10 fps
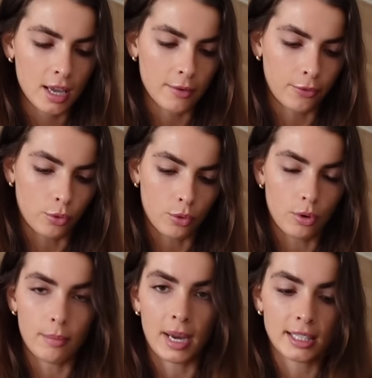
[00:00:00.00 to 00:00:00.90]

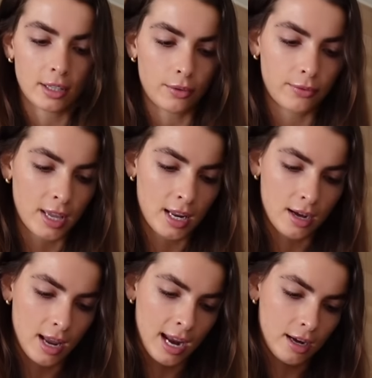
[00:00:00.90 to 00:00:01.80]
for myself
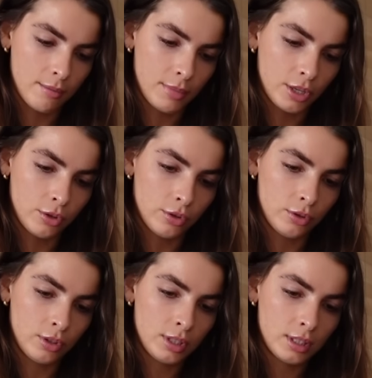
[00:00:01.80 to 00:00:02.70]
and Hayden,
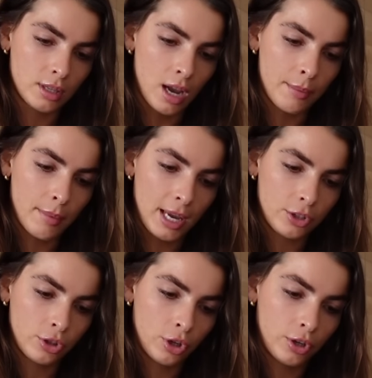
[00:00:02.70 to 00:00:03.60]
because I'm about
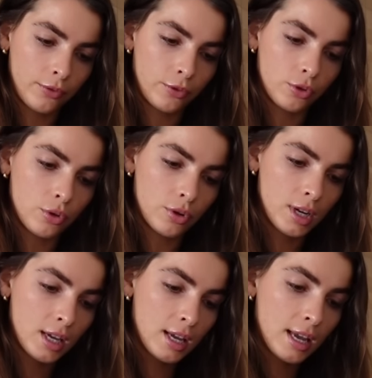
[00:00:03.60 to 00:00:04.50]
to go for
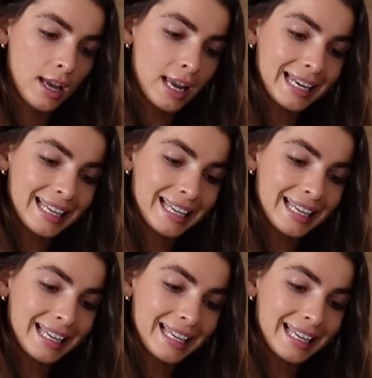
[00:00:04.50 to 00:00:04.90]
an